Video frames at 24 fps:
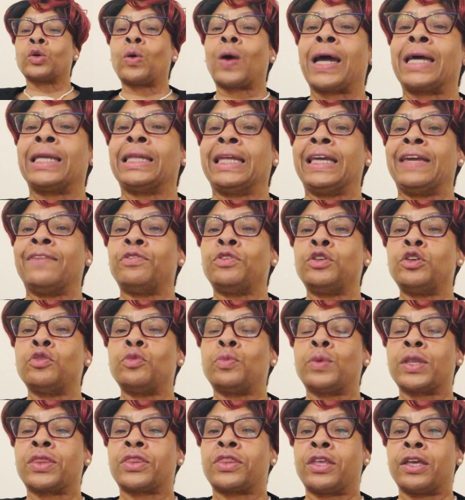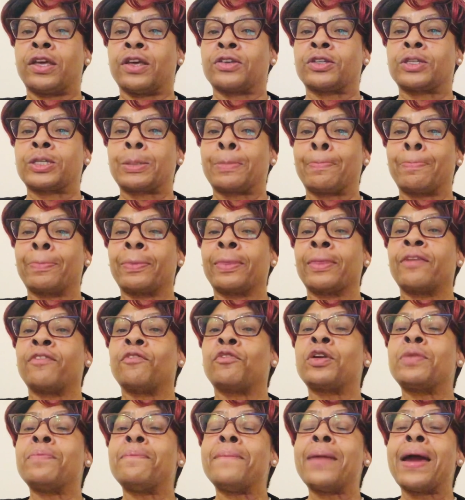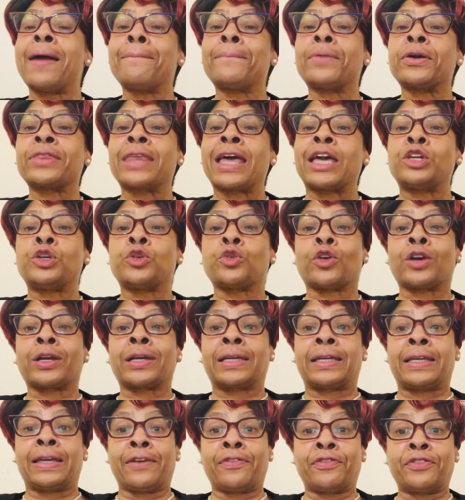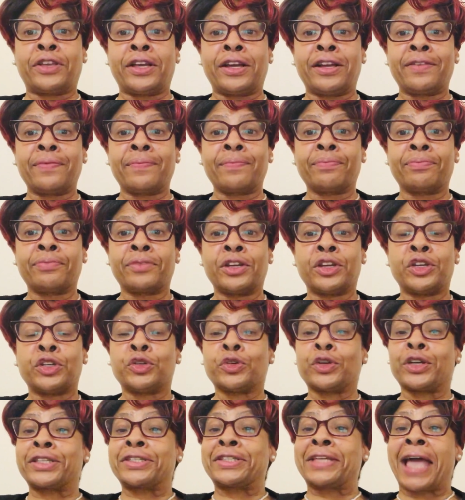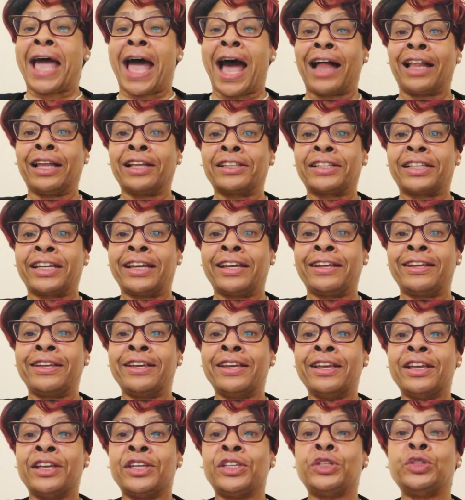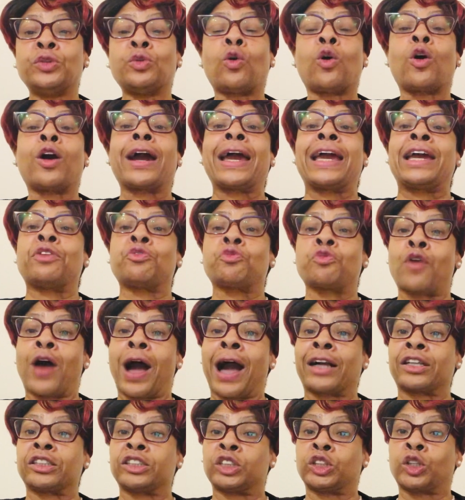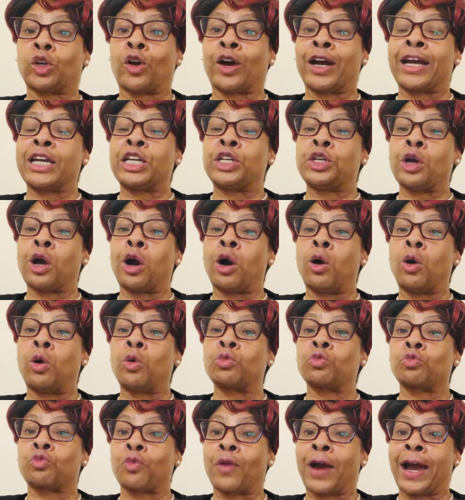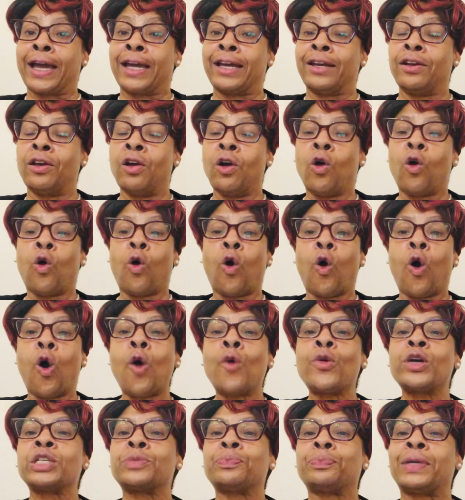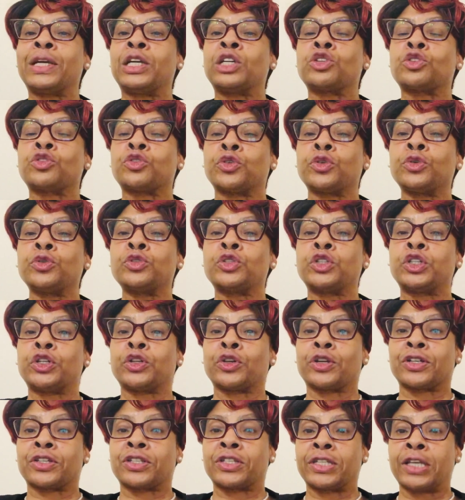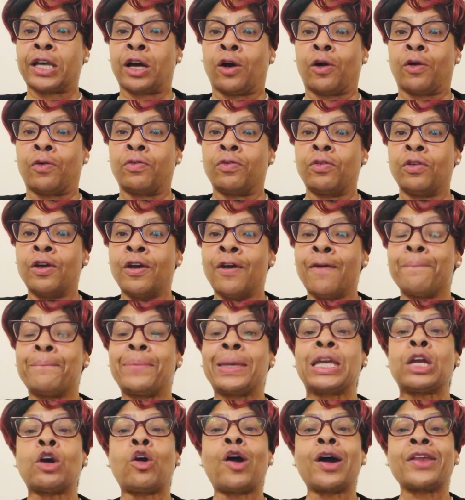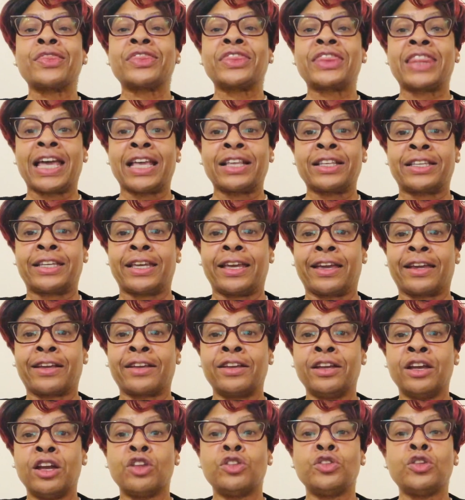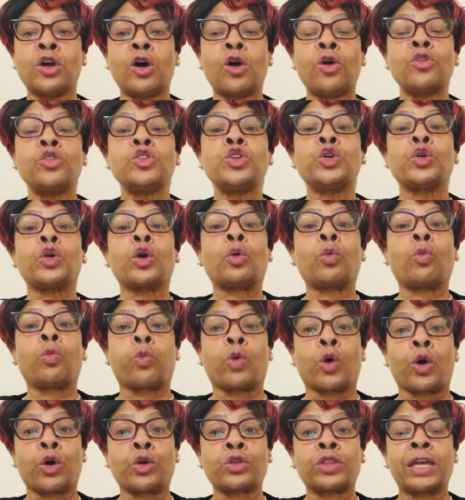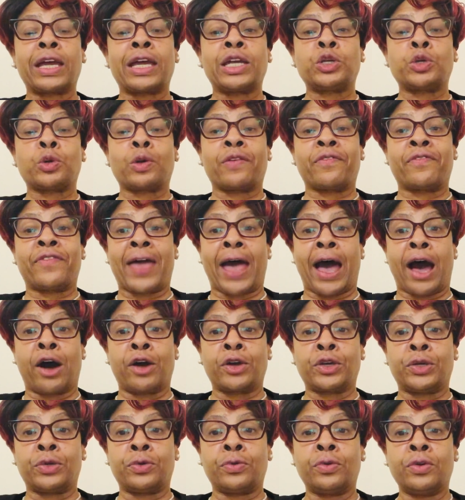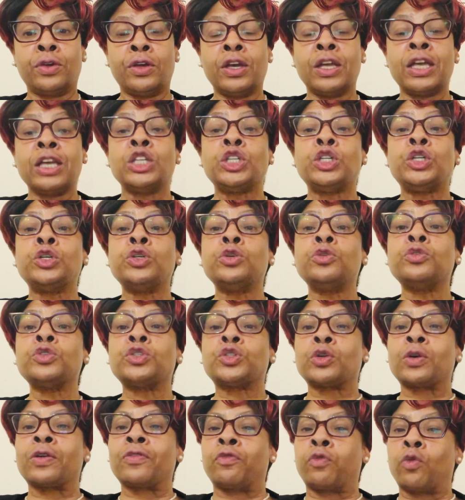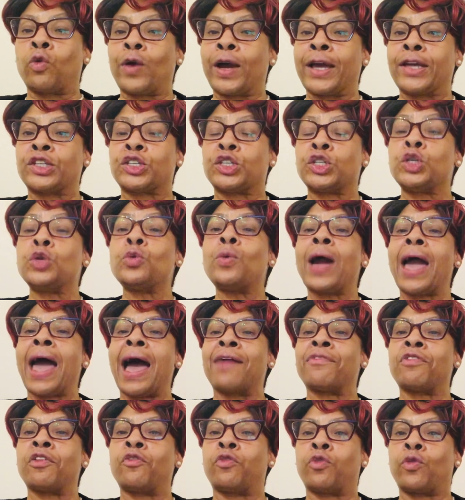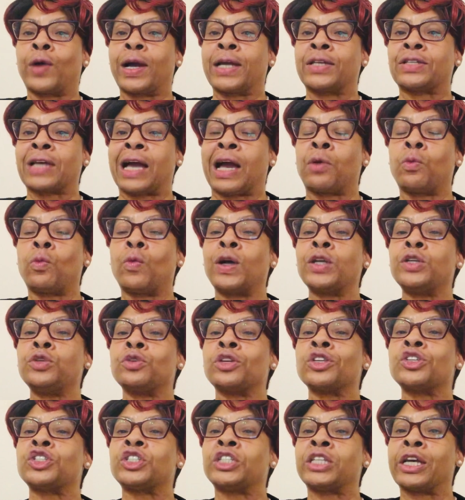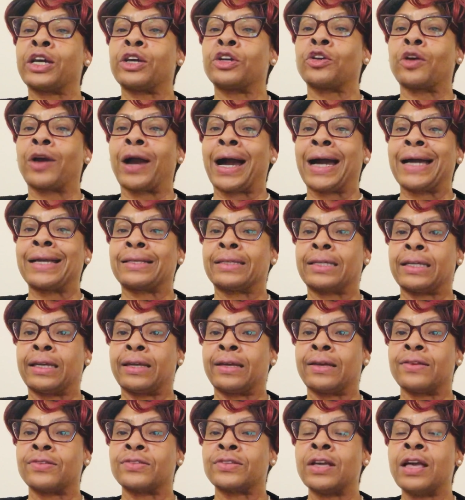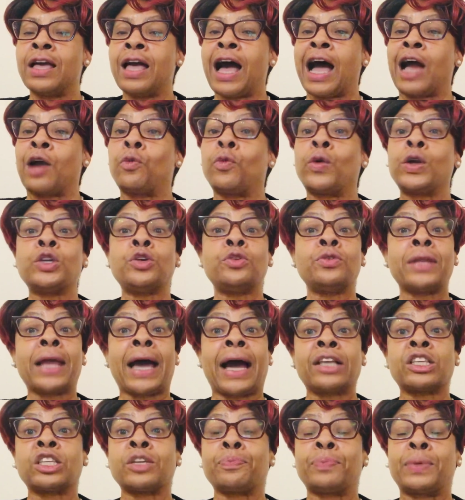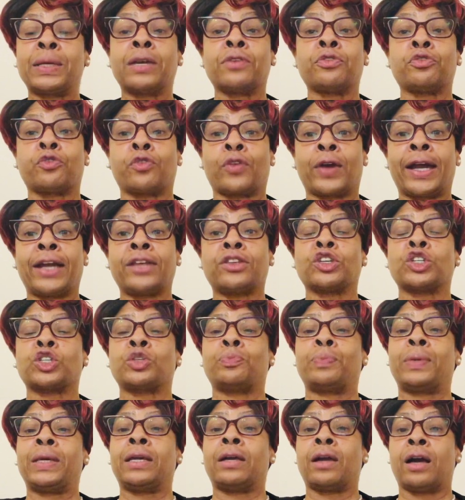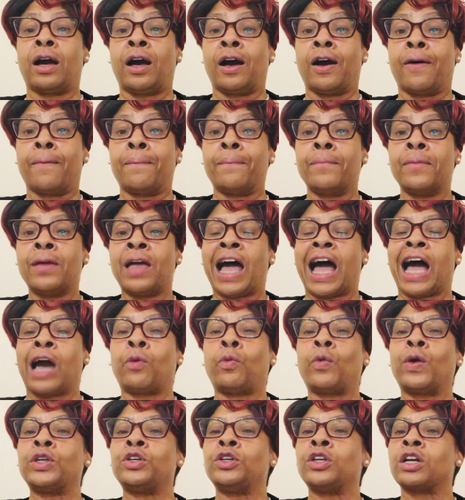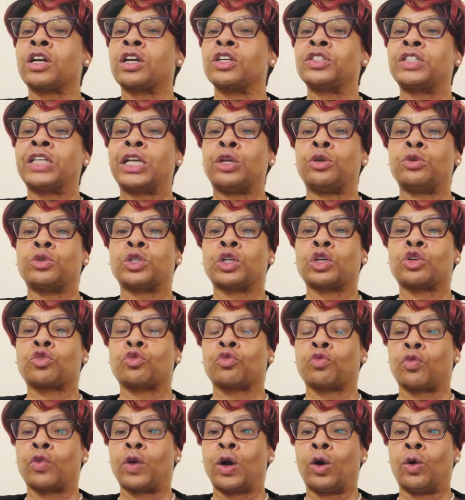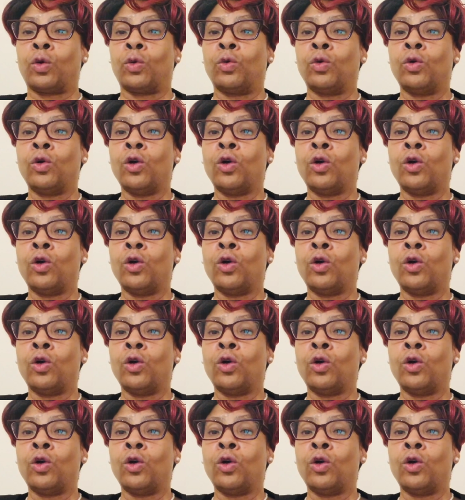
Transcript: I leave you with this. Remember that you're gifted, you're talented, you are a rock star in your own right. Always be true to yourself. Be authentic. Know your worth and your value. Use your voice. You have a voice. I want you to share your ideas. I want you not to be afraid to speak up. I want you to continue to grow.